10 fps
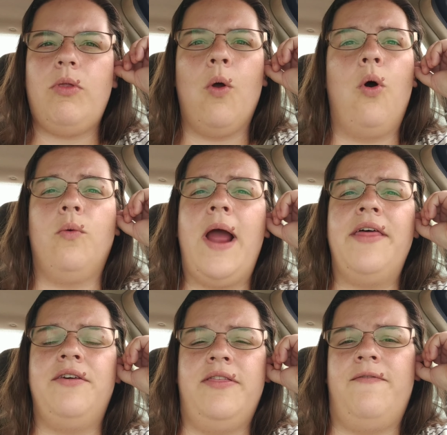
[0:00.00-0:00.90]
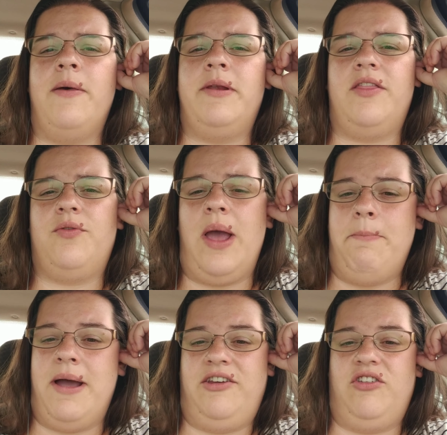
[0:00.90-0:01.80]
or rather the feminine threat
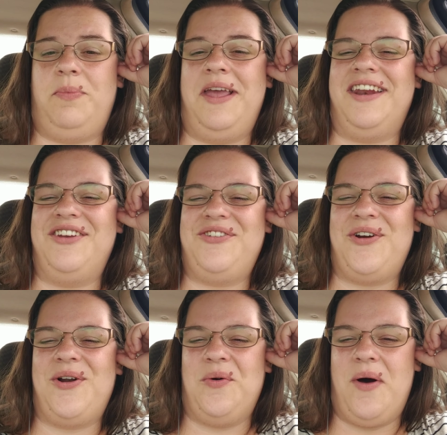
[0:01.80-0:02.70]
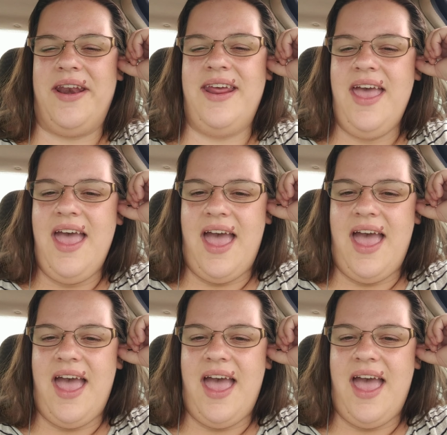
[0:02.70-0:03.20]
might just be an internal one,